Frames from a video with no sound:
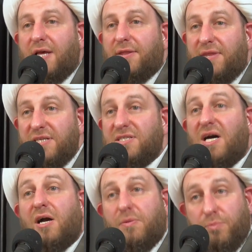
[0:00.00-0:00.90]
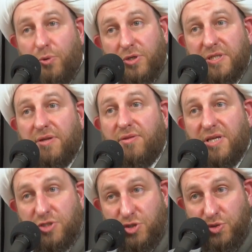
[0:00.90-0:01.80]
These are important
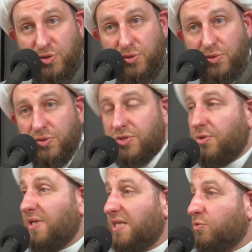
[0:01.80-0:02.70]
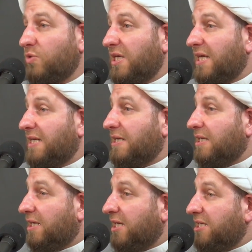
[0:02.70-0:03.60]
things to do so that we can
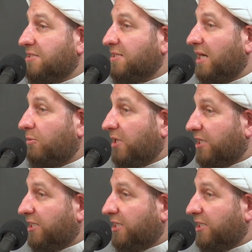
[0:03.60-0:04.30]
increase our